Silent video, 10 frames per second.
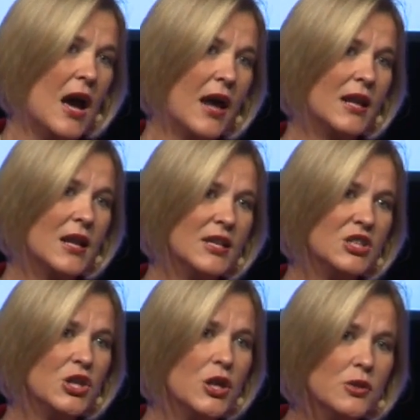And I'd like
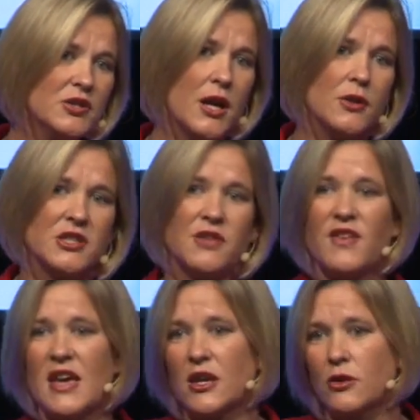to use those as a
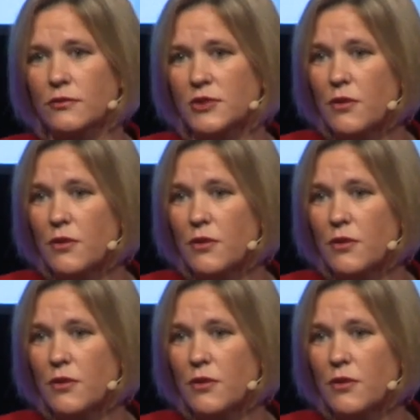vehicle